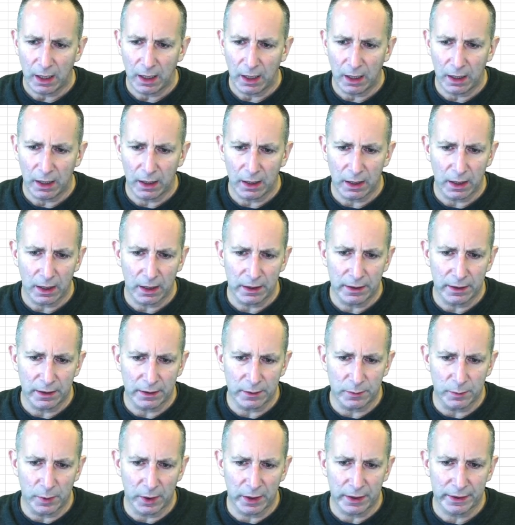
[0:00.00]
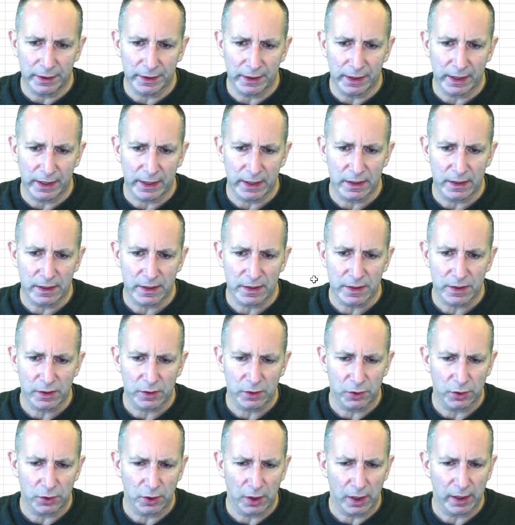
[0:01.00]
Another one is
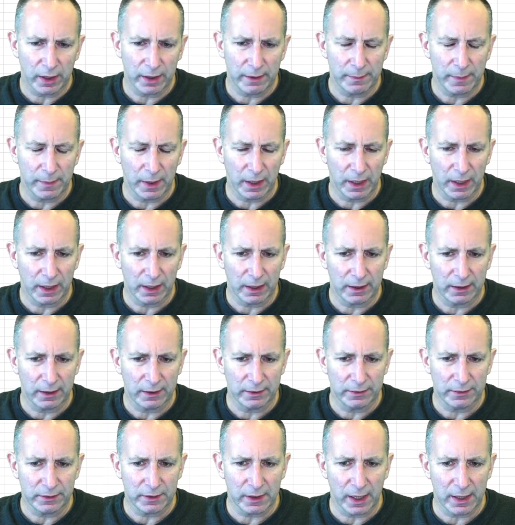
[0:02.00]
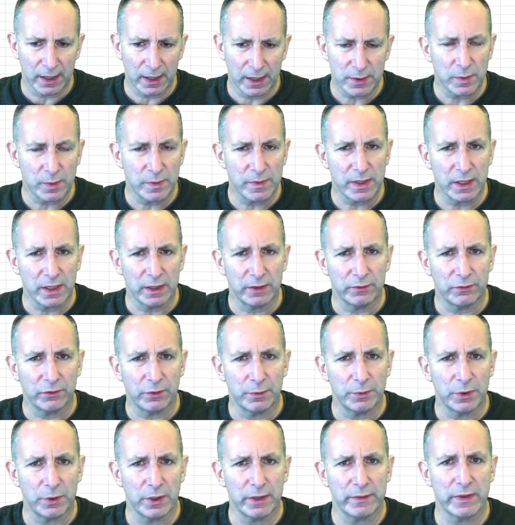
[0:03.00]
crime. And as we've seen
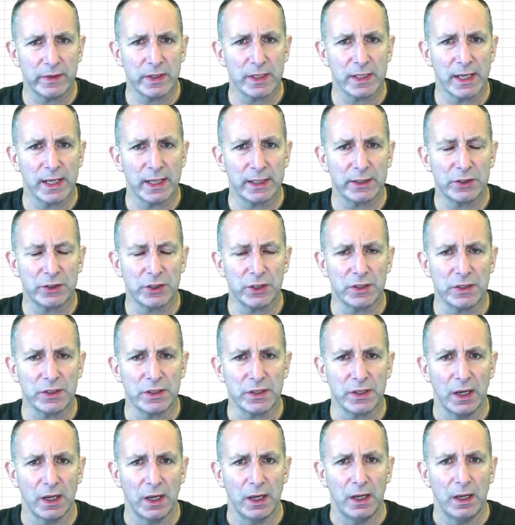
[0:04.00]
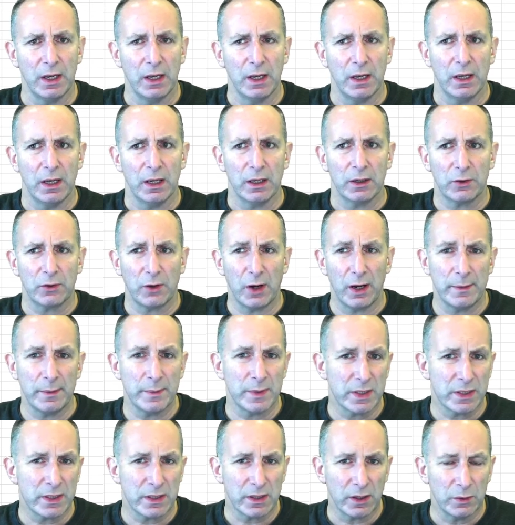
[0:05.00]
from previous lectures, crime
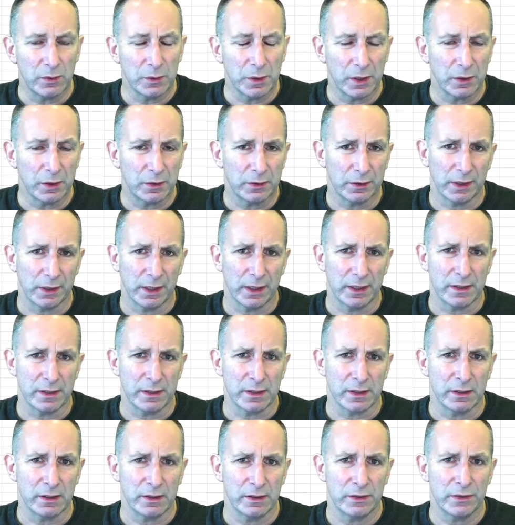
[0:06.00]
is so localized.